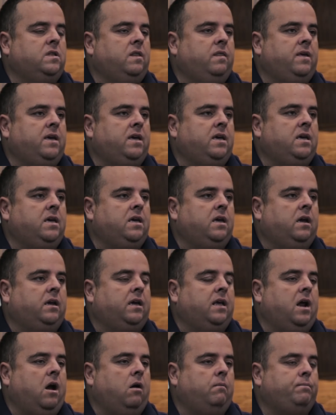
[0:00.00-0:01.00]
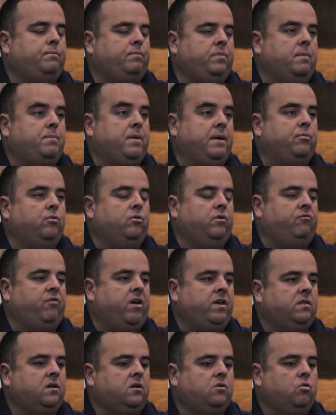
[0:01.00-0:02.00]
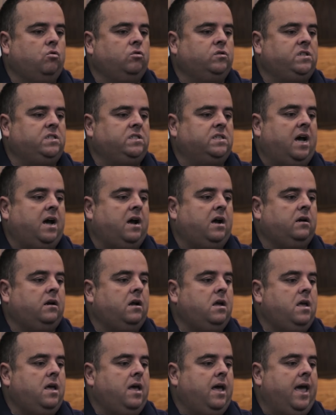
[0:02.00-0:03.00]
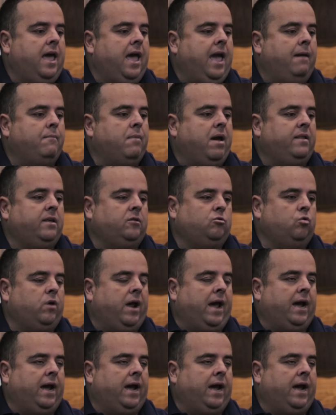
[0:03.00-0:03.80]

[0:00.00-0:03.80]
the kind of the people that write the courses are, and they don't